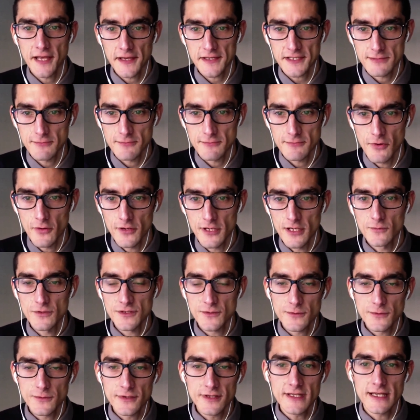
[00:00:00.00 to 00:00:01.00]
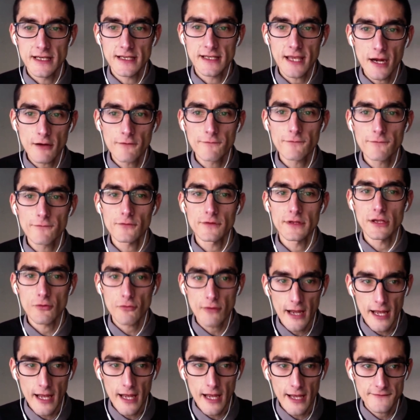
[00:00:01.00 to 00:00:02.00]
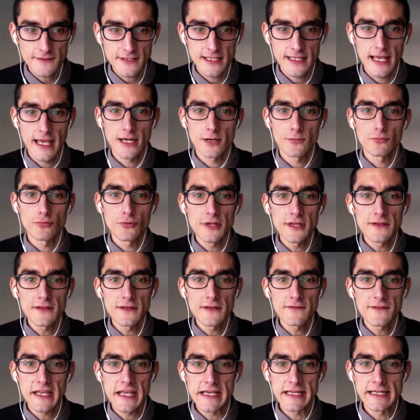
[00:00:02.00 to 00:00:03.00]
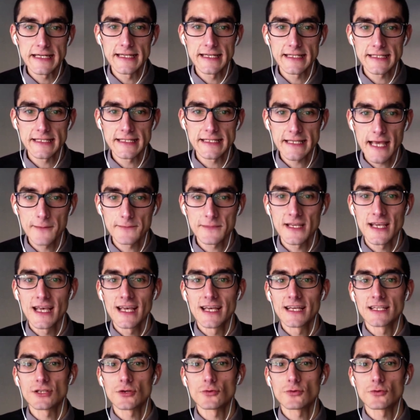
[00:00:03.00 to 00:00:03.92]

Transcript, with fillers: testimony was really a carefully crafted and abbreviated attempt